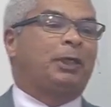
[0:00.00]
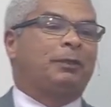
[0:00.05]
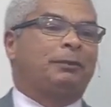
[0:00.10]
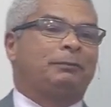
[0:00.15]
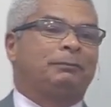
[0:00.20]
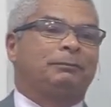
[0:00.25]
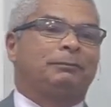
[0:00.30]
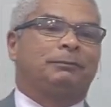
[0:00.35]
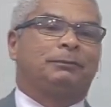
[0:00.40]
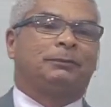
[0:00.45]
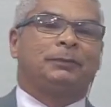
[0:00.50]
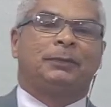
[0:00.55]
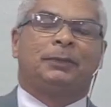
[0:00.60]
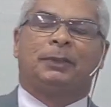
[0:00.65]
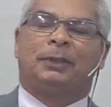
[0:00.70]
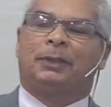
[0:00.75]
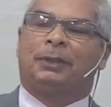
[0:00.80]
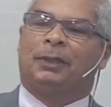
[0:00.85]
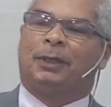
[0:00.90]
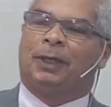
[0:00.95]
in peace,
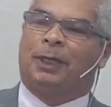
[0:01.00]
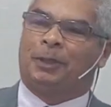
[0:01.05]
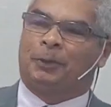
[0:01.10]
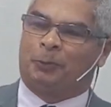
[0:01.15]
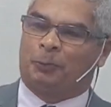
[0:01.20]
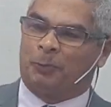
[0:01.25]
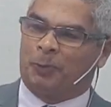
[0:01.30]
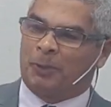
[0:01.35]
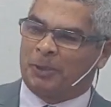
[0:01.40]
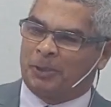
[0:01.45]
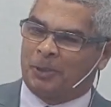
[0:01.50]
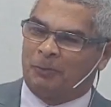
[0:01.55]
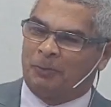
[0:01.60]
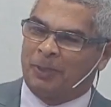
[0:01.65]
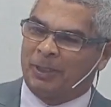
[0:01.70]
because my eyes